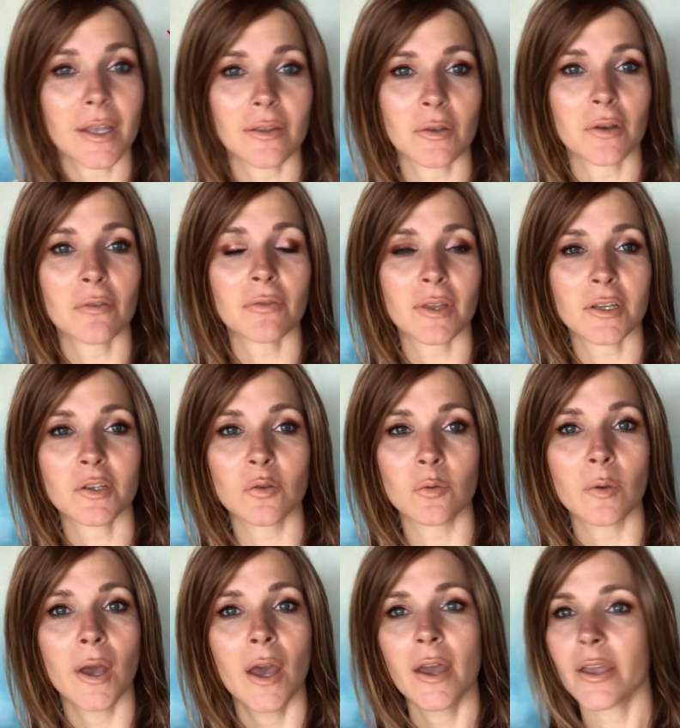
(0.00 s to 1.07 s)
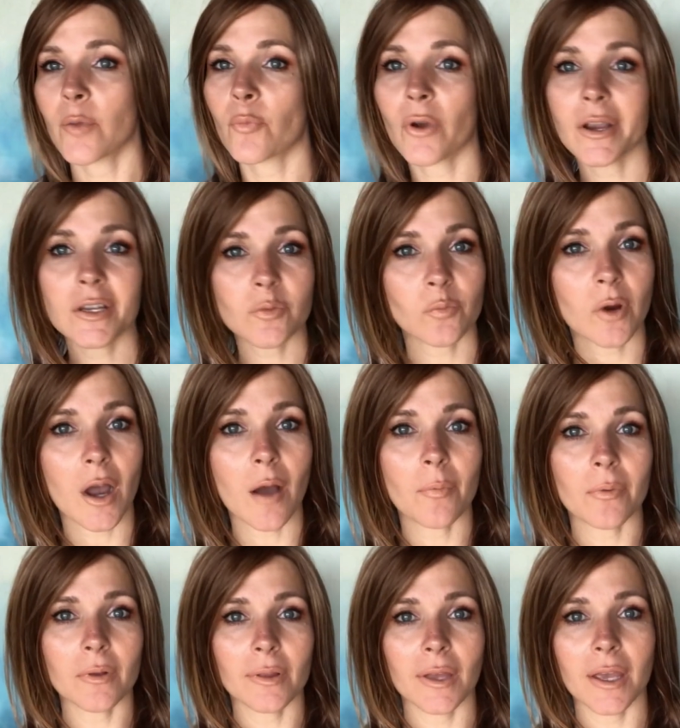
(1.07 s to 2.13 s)
And then if they do, you brush them
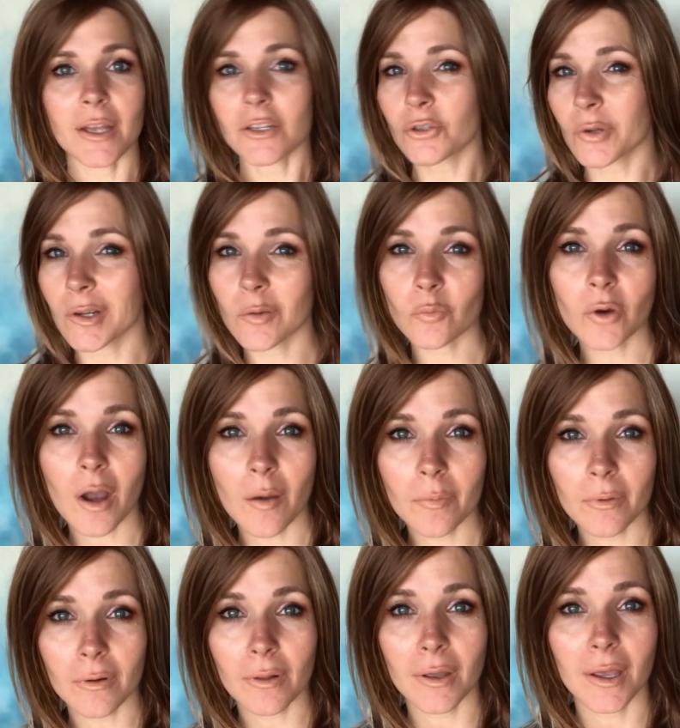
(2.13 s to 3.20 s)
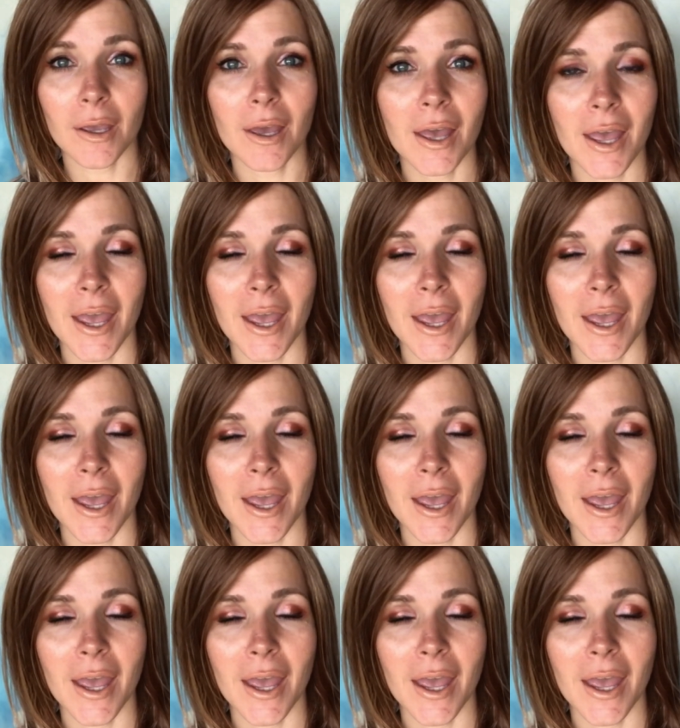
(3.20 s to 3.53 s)
properly and treat them properly,